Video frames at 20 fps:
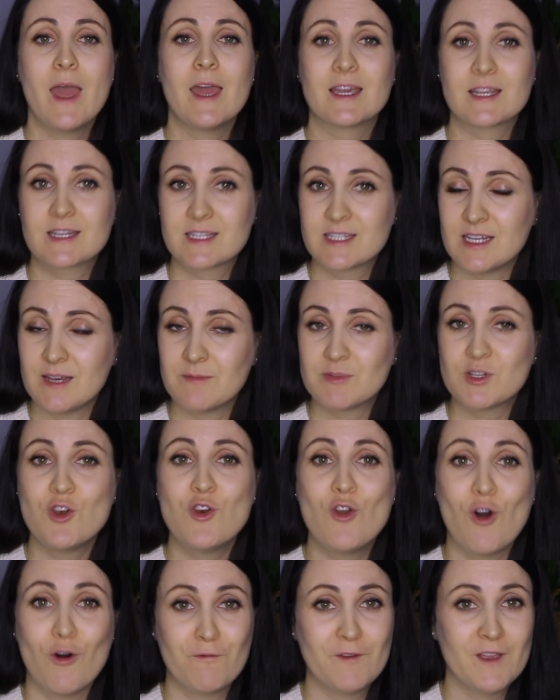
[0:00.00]
except
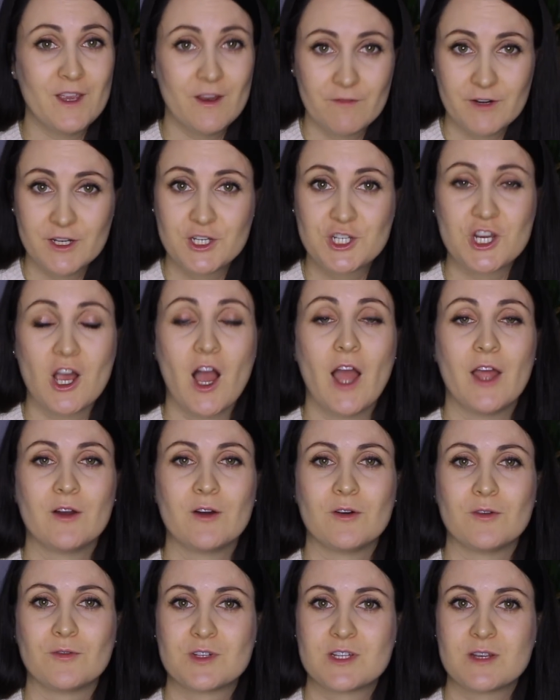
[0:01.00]
not for every
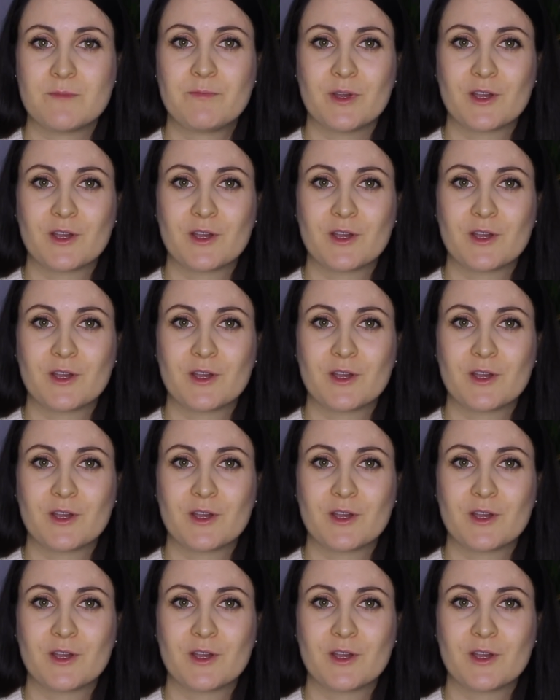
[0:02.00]
child,